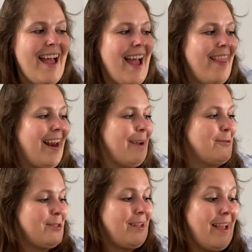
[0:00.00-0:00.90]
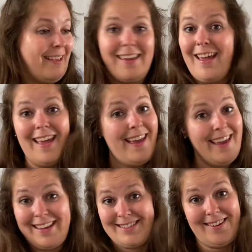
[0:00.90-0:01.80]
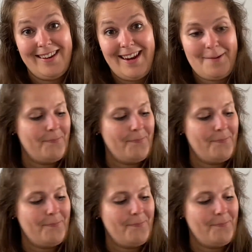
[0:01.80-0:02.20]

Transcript: and I'm just like excited.